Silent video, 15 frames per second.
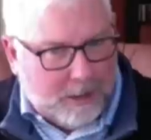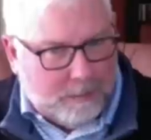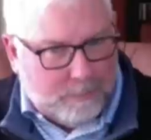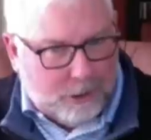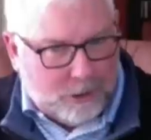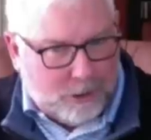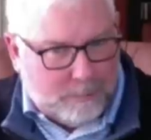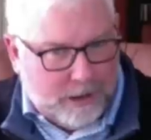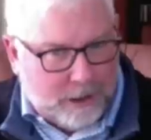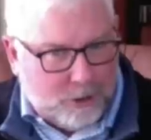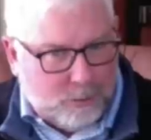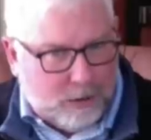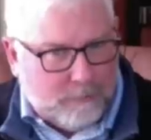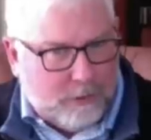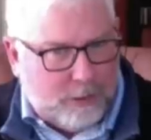Berkshire paid
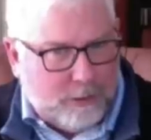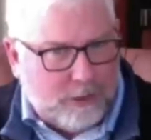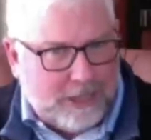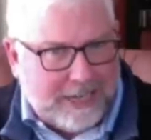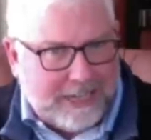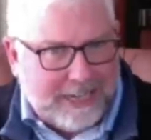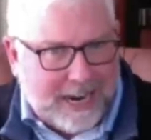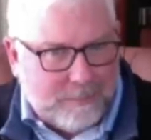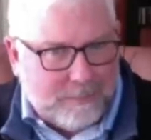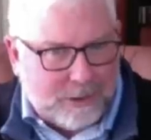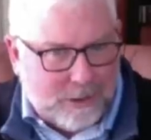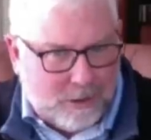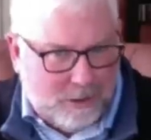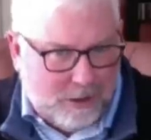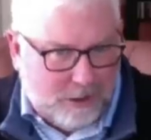12 or 13 times
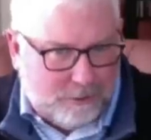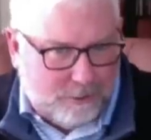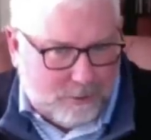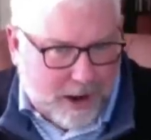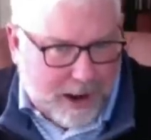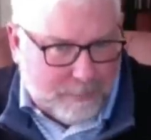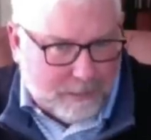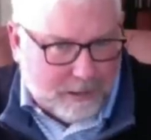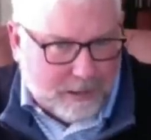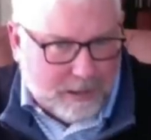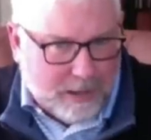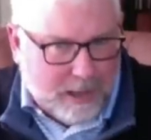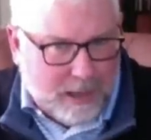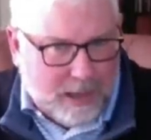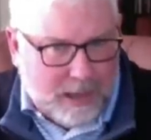earnings for Apple,
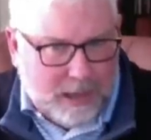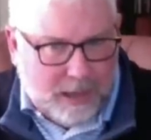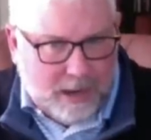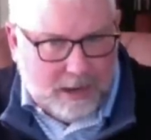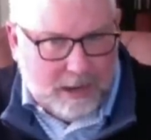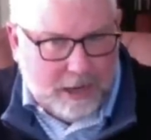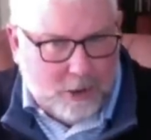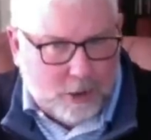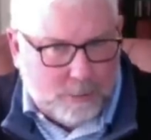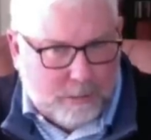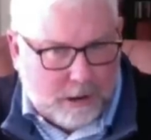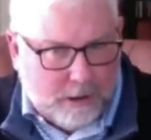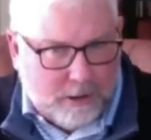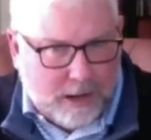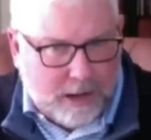and a huge
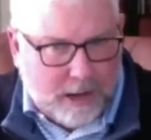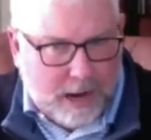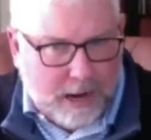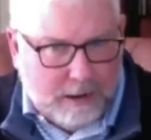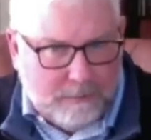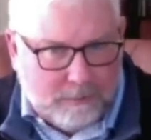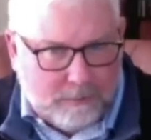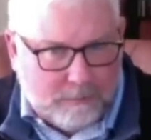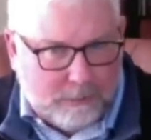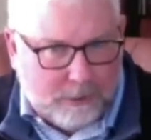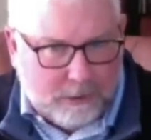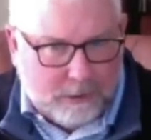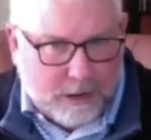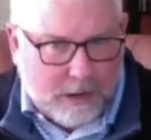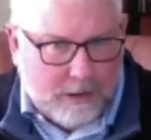part of that gain from
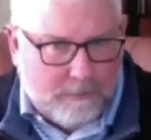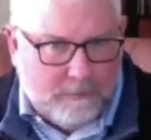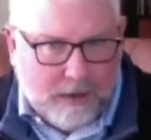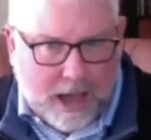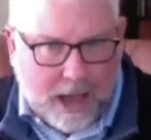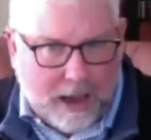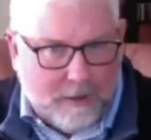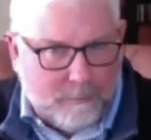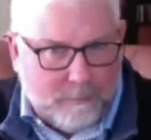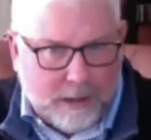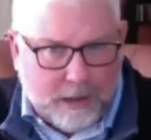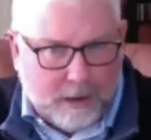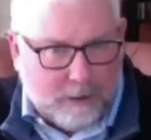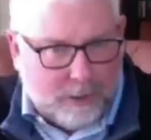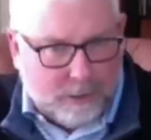35
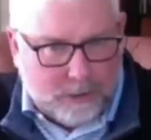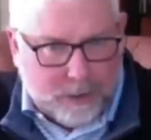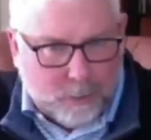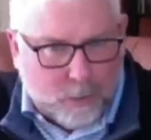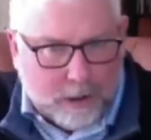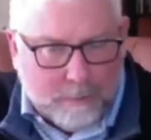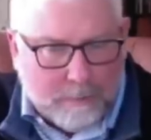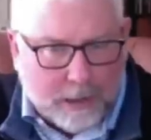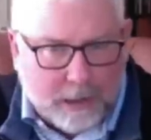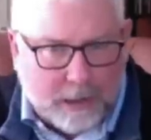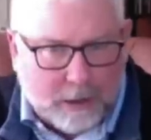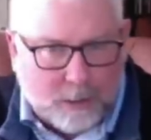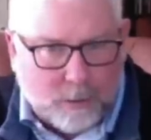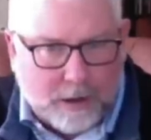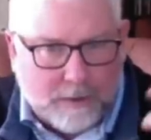billion or 31
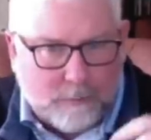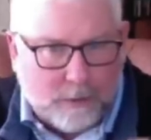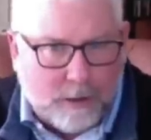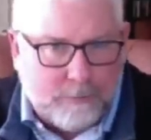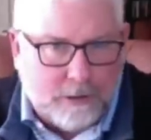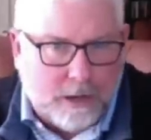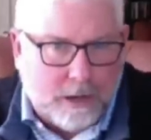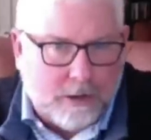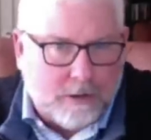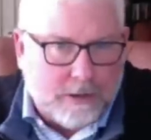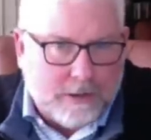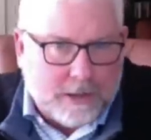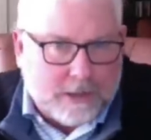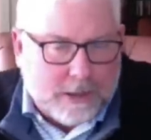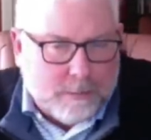billion or whatever up to
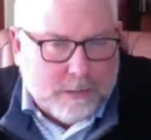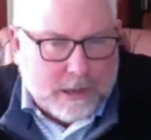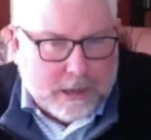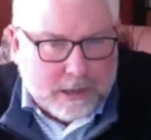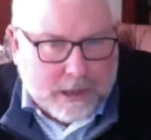$160 billion.